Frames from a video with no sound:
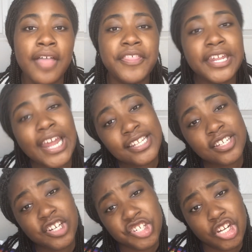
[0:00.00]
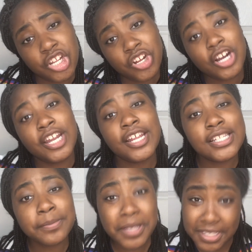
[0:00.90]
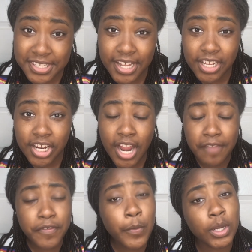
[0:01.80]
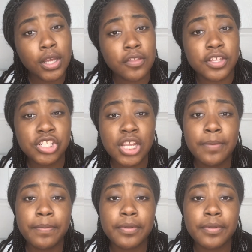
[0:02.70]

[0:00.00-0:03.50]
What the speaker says: Then next on the agenda, you're going to need some concealer. If you want to go the cheap